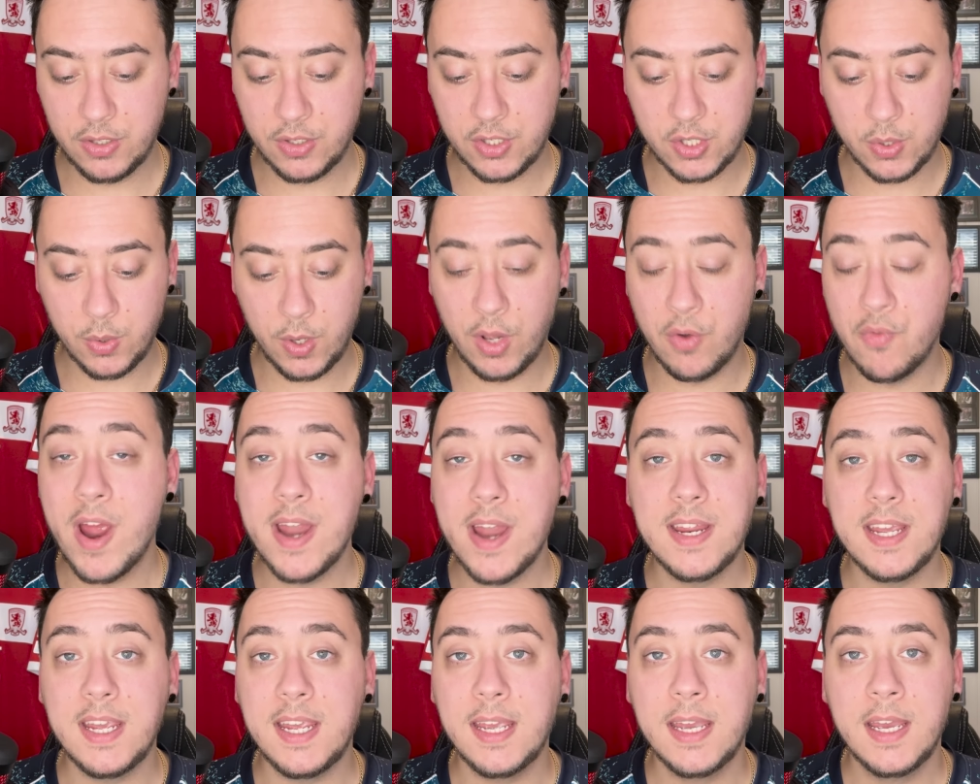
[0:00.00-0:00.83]
So
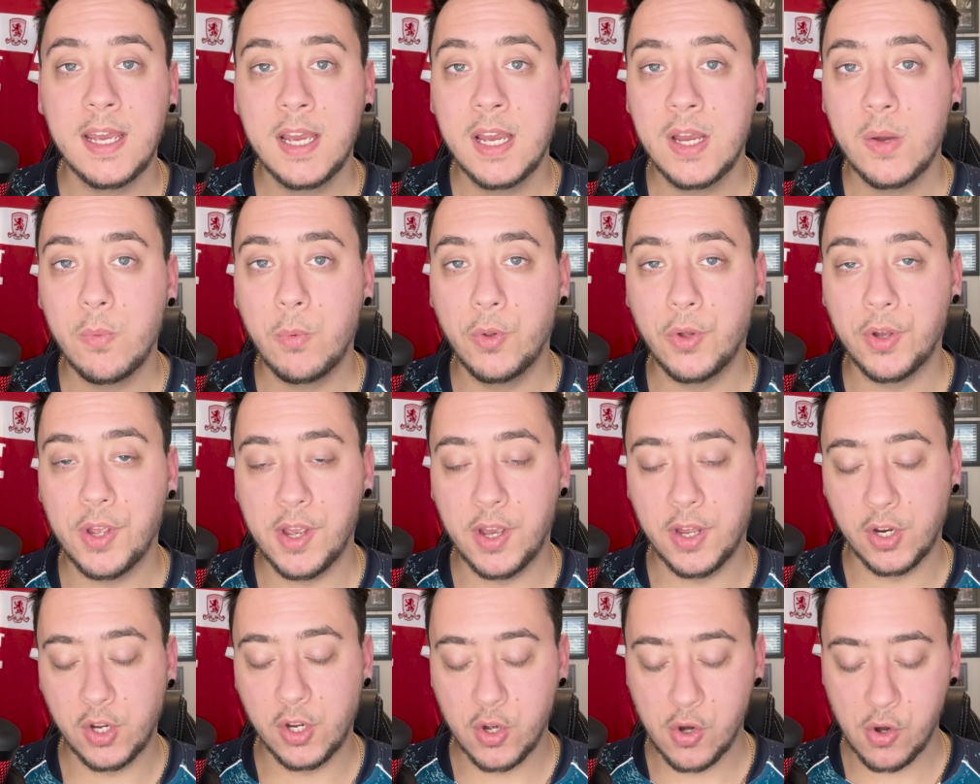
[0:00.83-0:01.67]
already we're looking
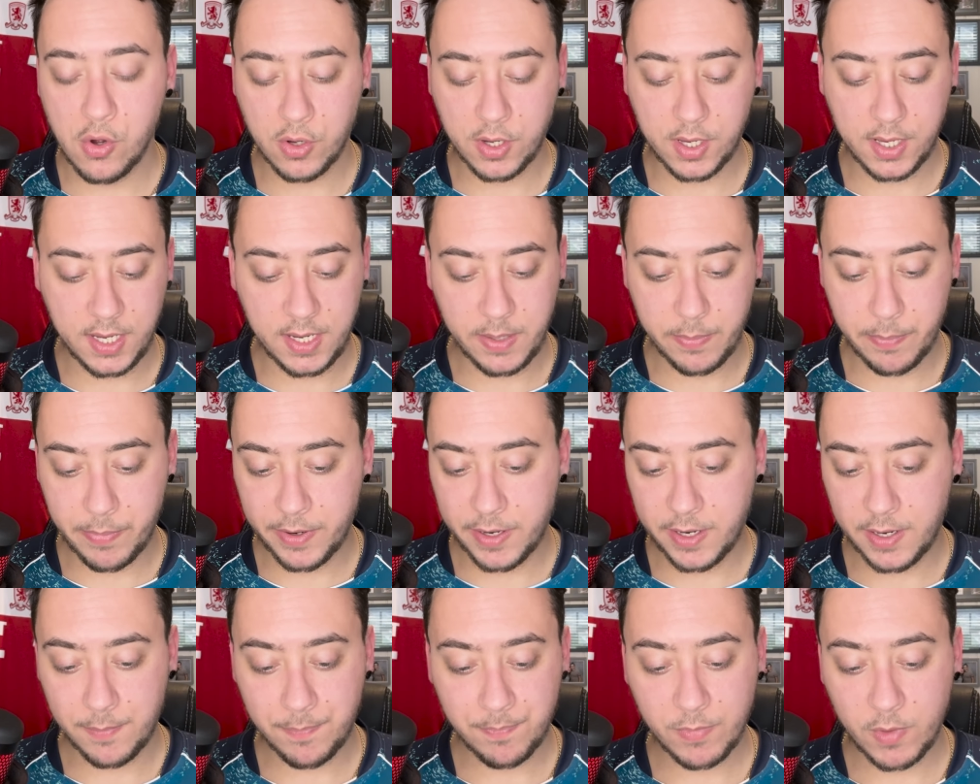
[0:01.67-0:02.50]
at a
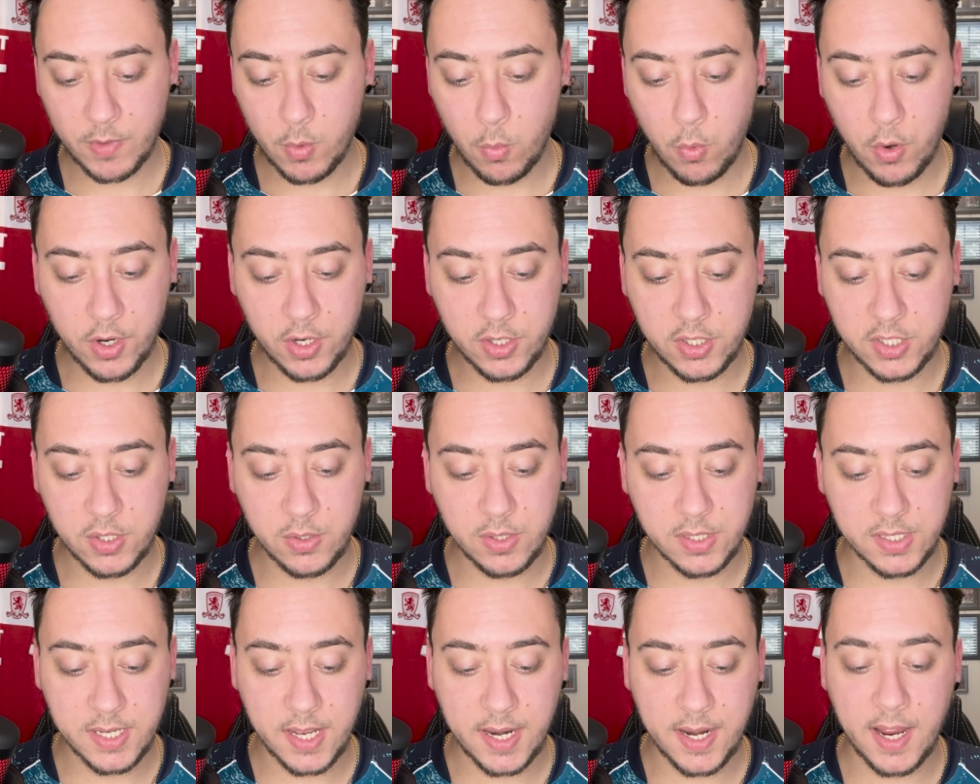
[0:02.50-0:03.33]
goalkeeper, one or two
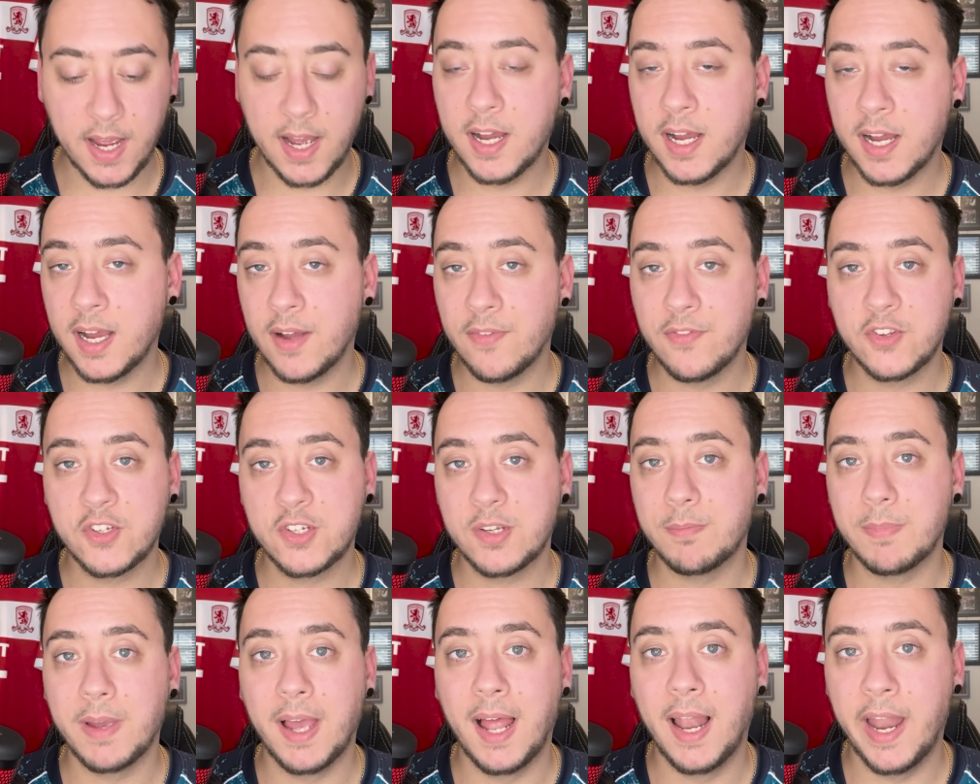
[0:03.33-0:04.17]

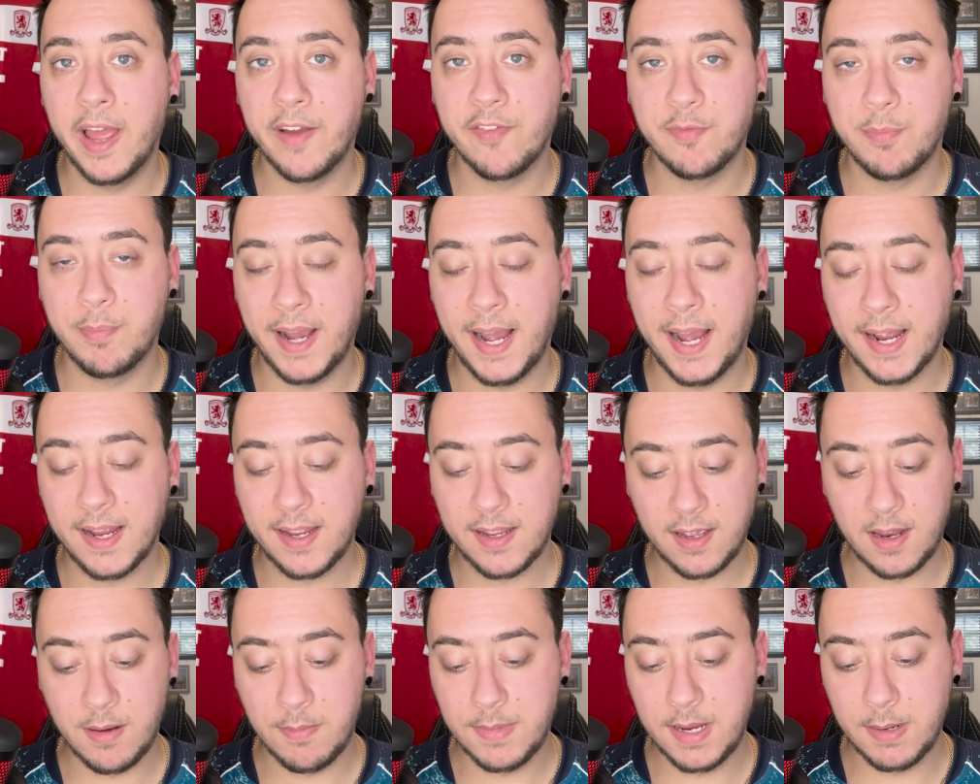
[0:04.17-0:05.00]
centre-halves, a left-back
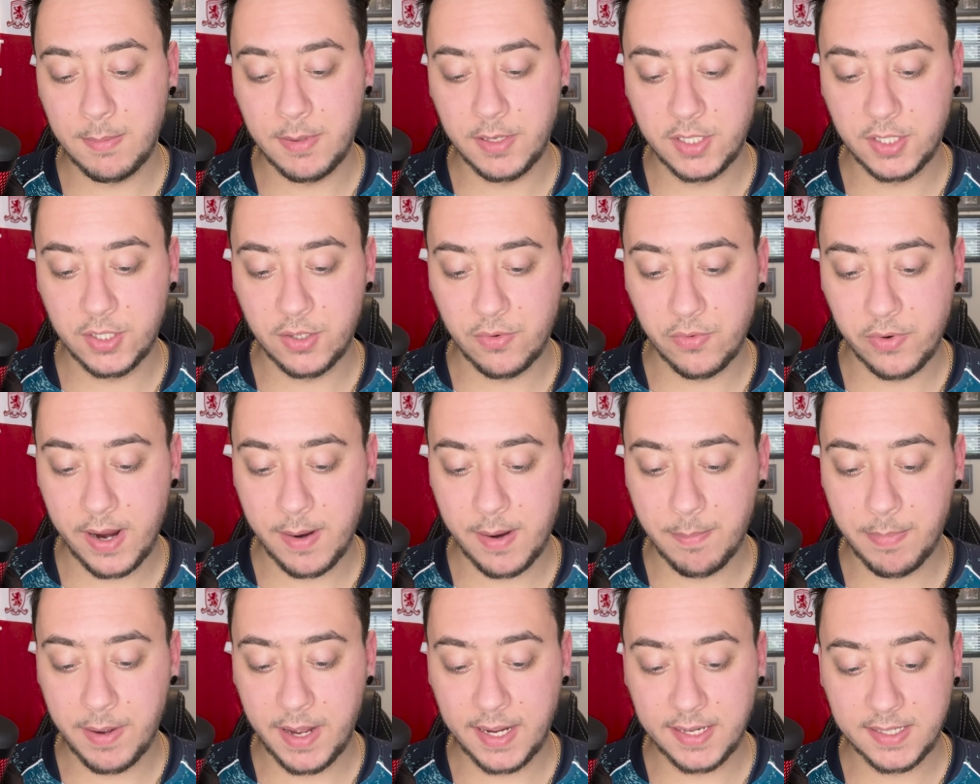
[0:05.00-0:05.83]
and maybe two
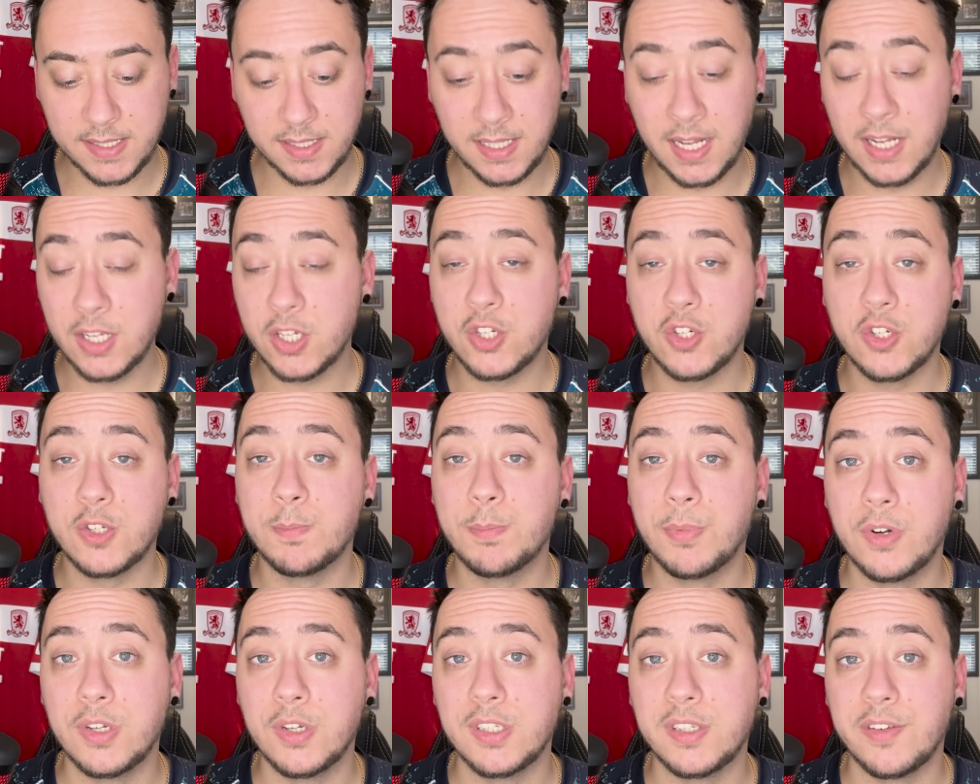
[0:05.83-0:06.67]
right-backs. And that's just
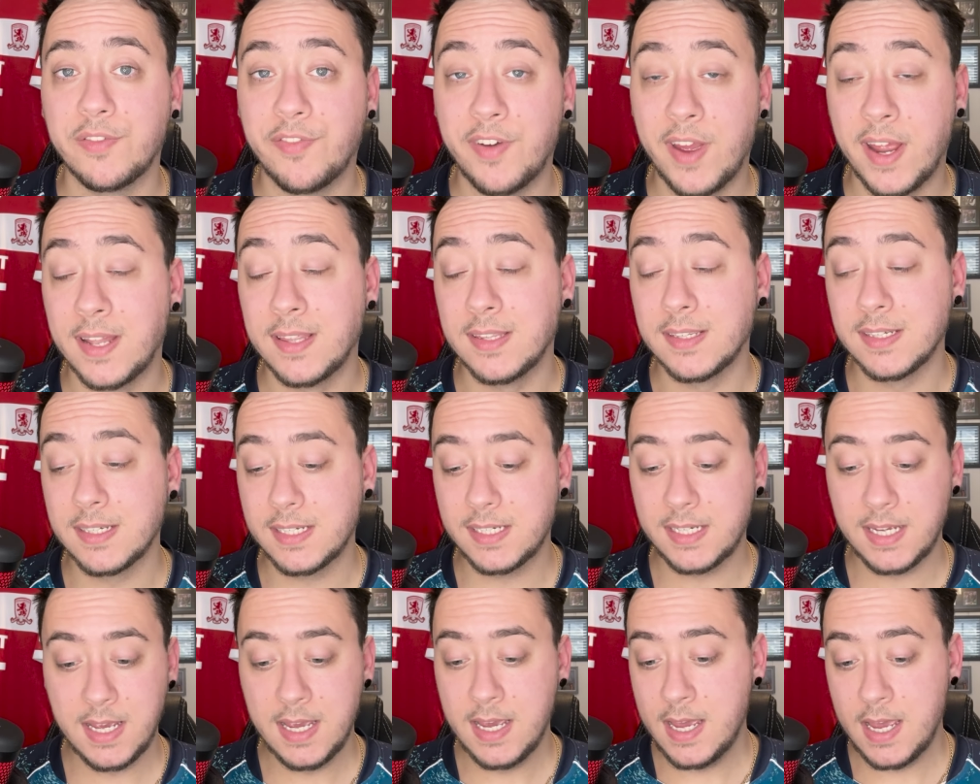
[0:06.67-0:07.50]
Boro's defence.